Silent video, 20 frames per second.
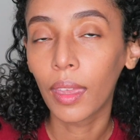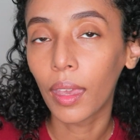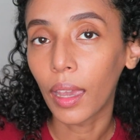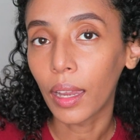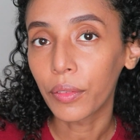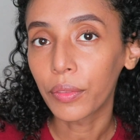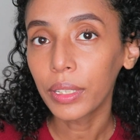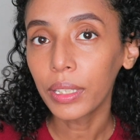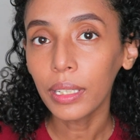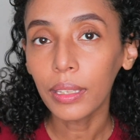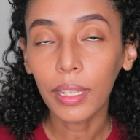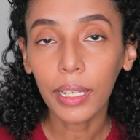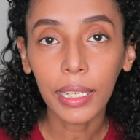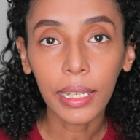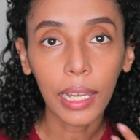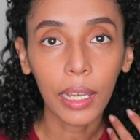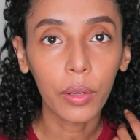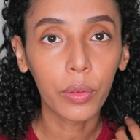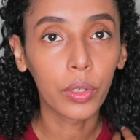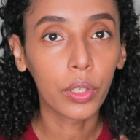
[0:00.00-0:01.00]
I really like
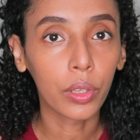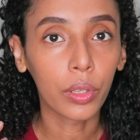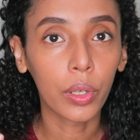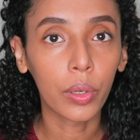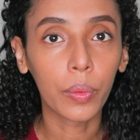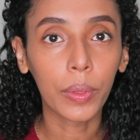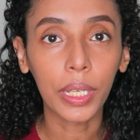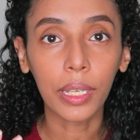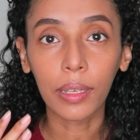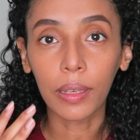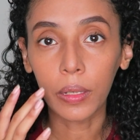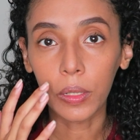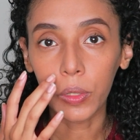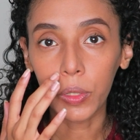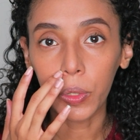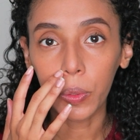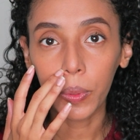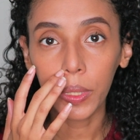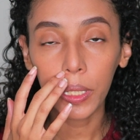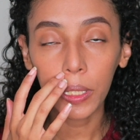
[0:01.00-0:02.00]
how glowy and
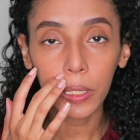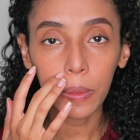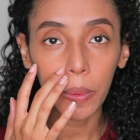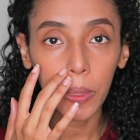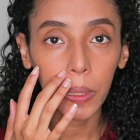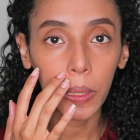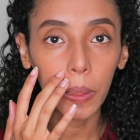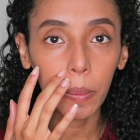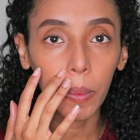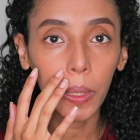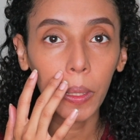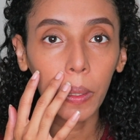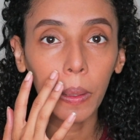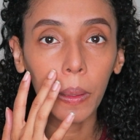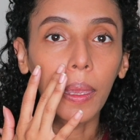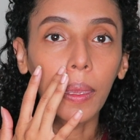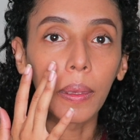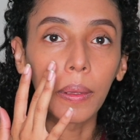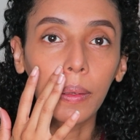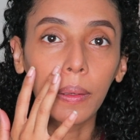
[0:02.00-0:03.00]
dewy it's making me,
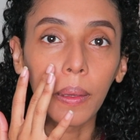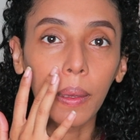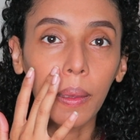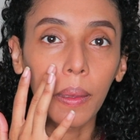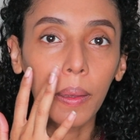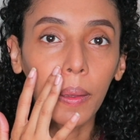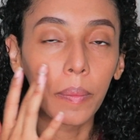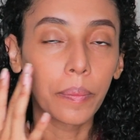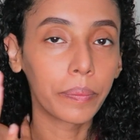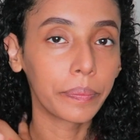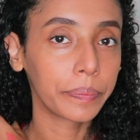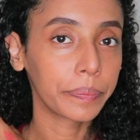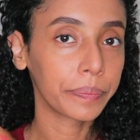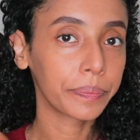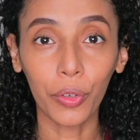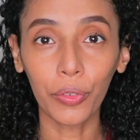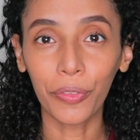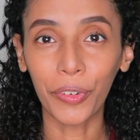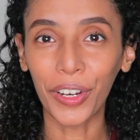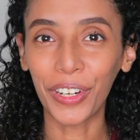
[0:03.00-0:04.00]
and
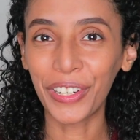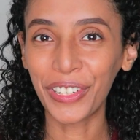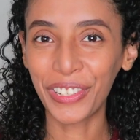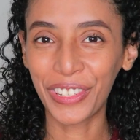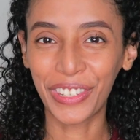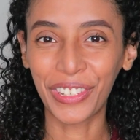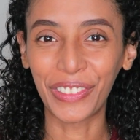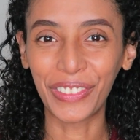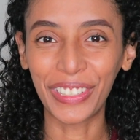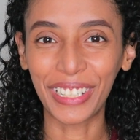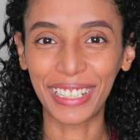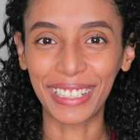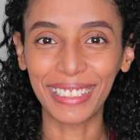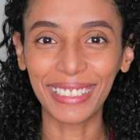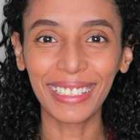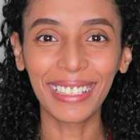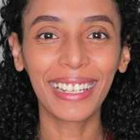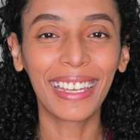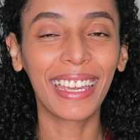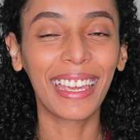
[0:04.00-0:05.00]
so far, so
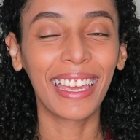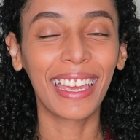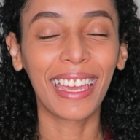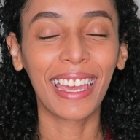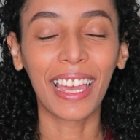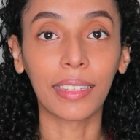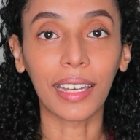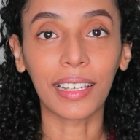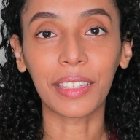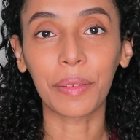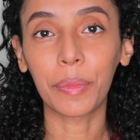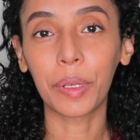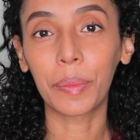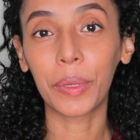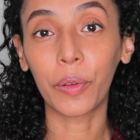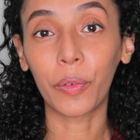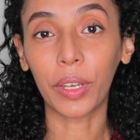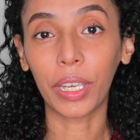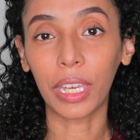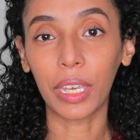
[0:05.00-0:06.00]
good. Next, I'm going to be
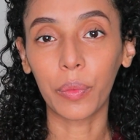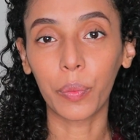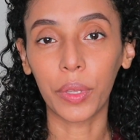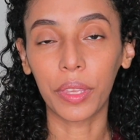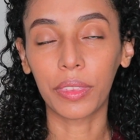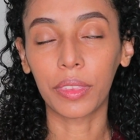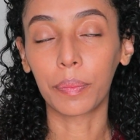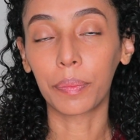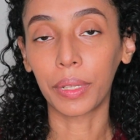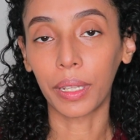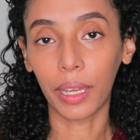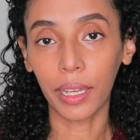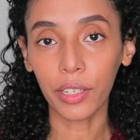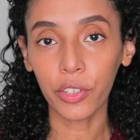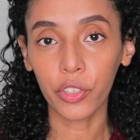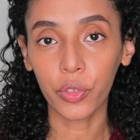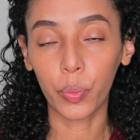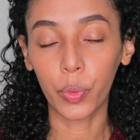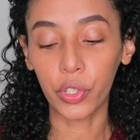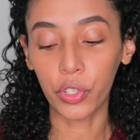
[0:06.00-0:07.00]
going in with the
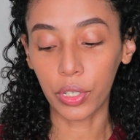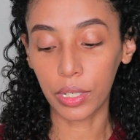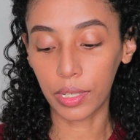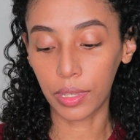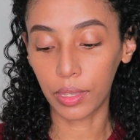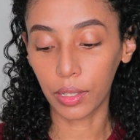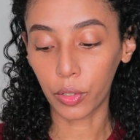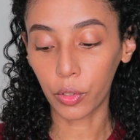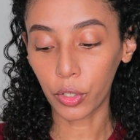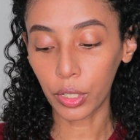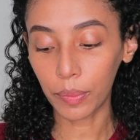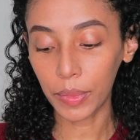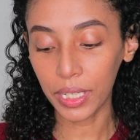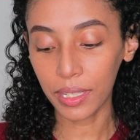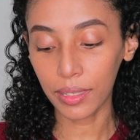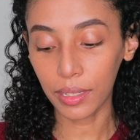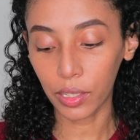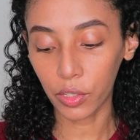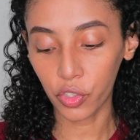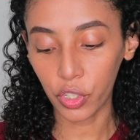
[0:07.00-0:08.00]
blush, which is the Creamy
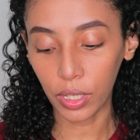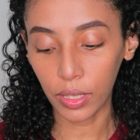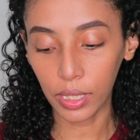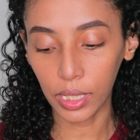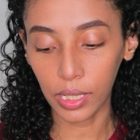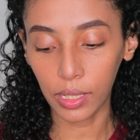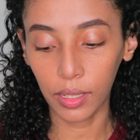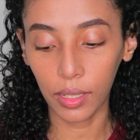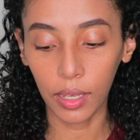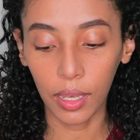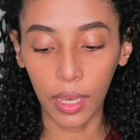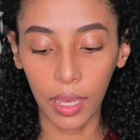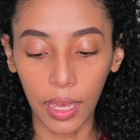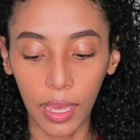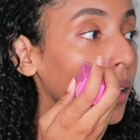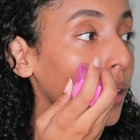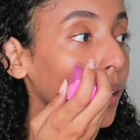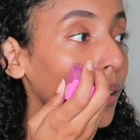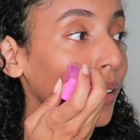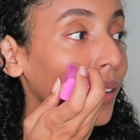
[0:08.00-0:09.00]
Stick Jelly,
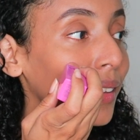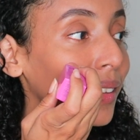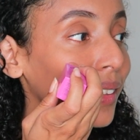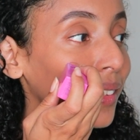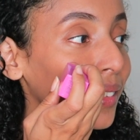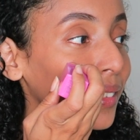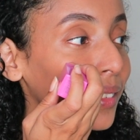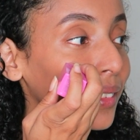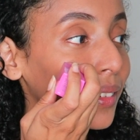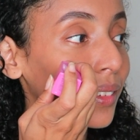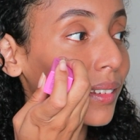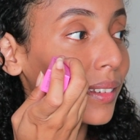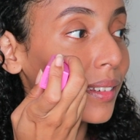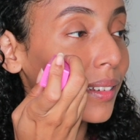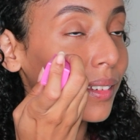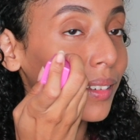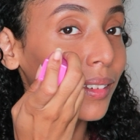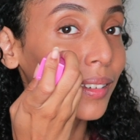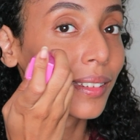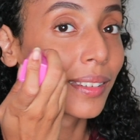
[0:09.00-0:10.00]
and
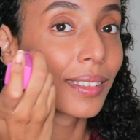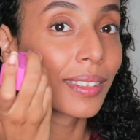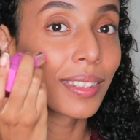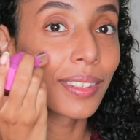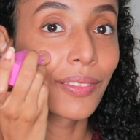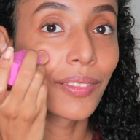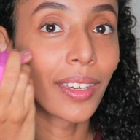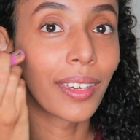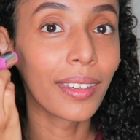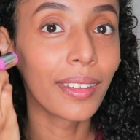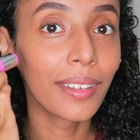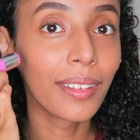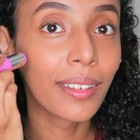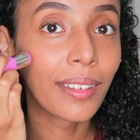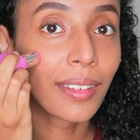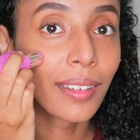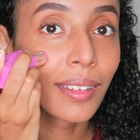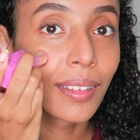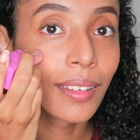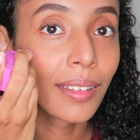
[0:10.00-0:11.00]

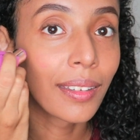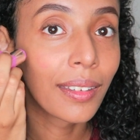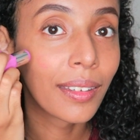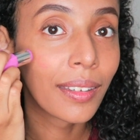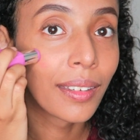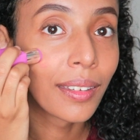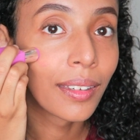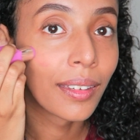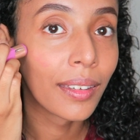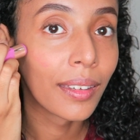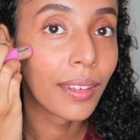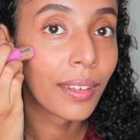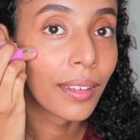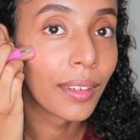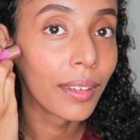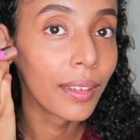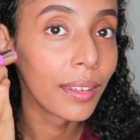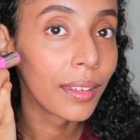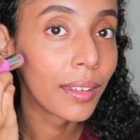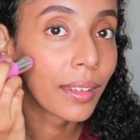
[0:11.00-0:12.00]
smile,
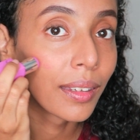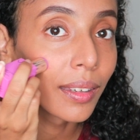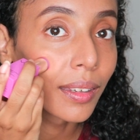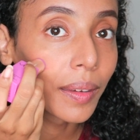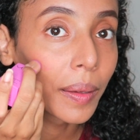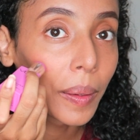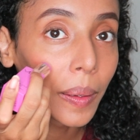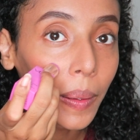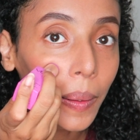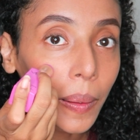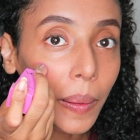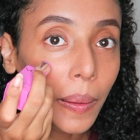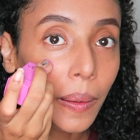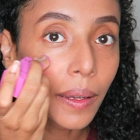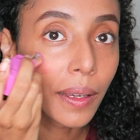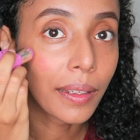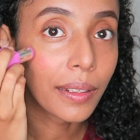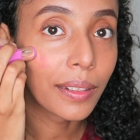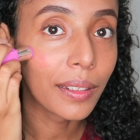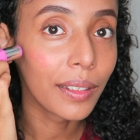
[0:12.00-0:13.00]
and
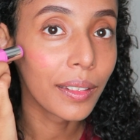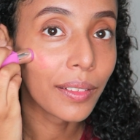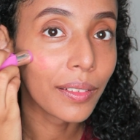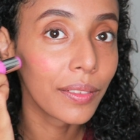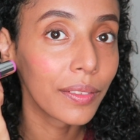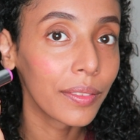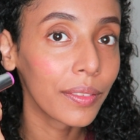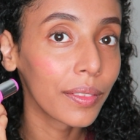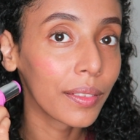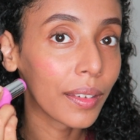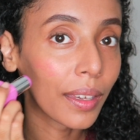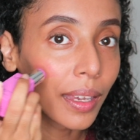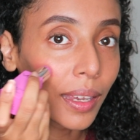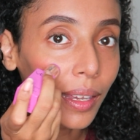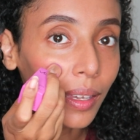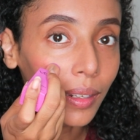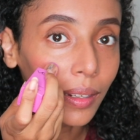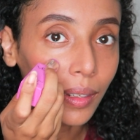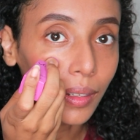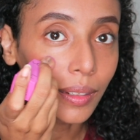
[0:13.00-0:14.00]
kind of
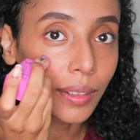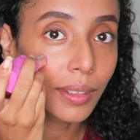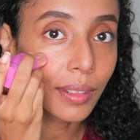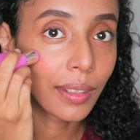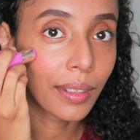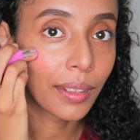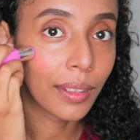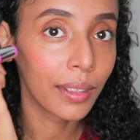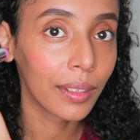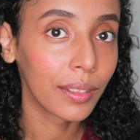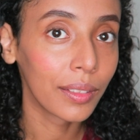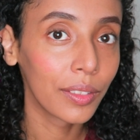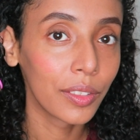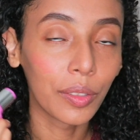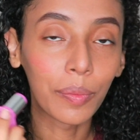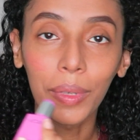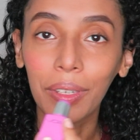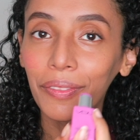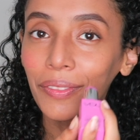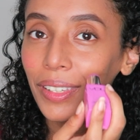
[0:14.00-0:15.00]
add it to
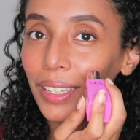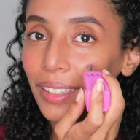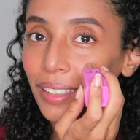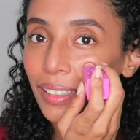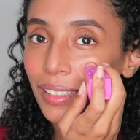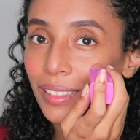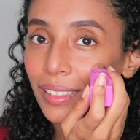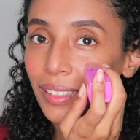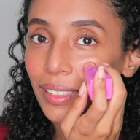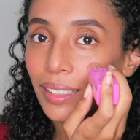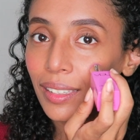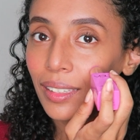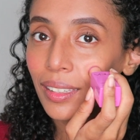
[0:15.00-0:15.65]
my face.